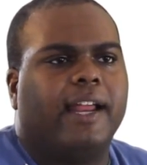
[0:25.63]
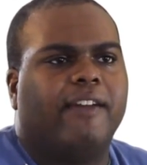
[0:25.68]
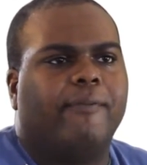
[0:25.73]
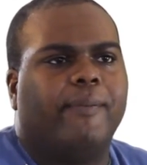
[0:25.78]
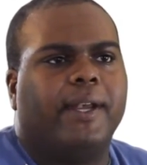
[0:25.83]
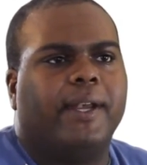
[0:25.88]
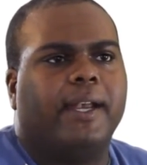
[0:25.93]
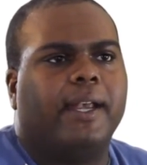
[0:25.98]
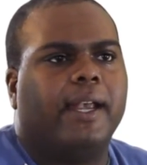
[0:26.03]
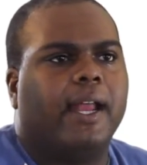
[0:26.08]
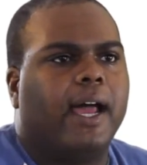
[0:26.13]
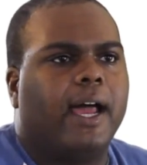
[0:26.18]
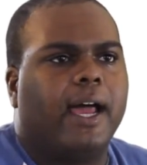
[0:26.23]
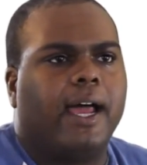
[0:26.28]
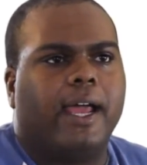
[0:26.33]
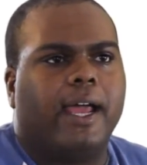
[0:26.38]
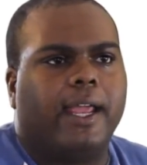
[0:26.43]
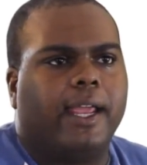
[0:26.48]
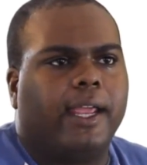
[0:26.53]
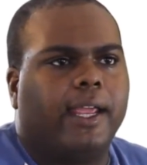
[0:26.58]
have been
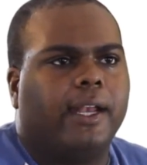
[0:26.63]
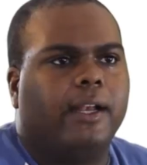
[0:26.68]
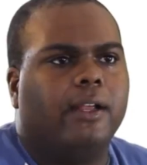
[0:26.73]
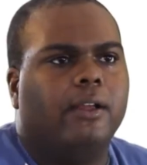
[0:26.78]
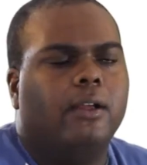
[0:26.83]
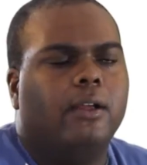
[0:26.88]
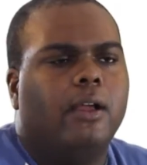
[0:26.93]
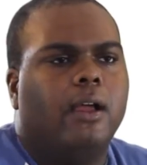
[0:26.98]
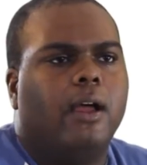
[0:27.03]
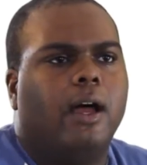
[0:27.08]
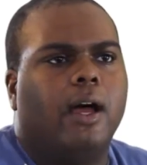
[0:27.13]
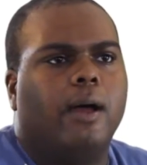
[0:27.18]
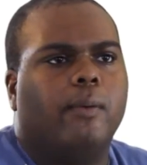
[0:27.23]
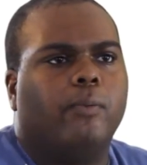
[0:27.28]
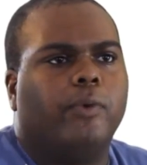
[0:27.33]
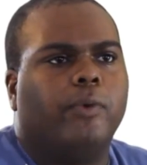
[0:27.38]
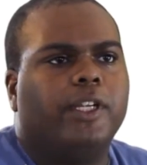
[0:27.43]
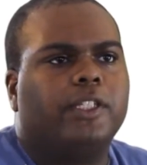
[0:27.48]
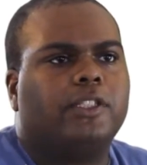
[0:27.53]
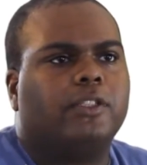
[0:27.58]
denied
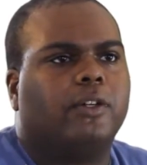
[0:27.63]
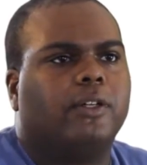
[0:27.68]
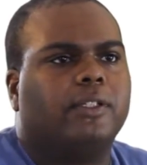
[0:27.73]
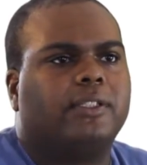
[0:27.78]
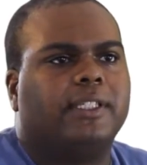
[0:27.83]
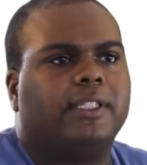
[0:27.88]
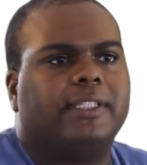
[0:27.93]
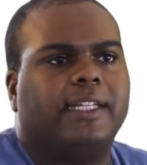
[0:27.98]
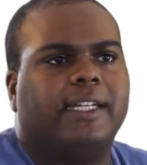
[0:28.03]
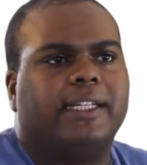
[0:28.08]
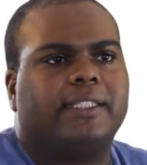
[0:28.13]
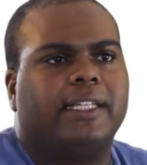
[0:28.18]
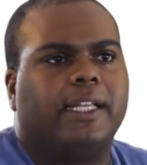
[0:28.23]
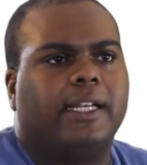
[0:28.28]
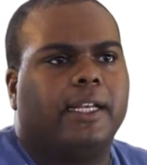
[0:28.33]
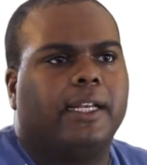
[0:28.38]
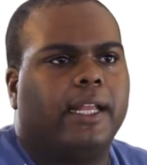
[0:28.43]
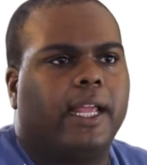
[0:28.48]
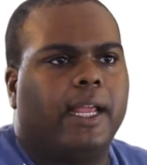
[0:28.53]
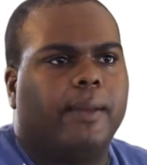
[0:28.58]
resources and a seat at
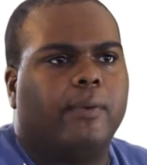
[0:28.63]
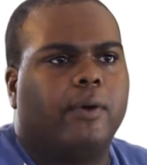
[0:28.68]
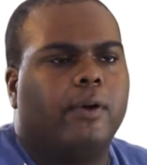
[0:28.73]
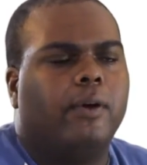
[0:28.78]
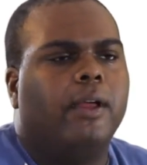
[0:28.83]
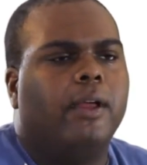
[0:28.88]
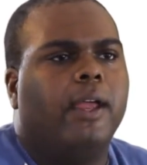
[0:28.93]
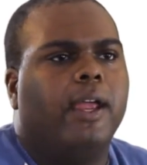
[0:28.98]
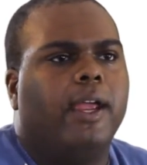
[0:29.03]
the table.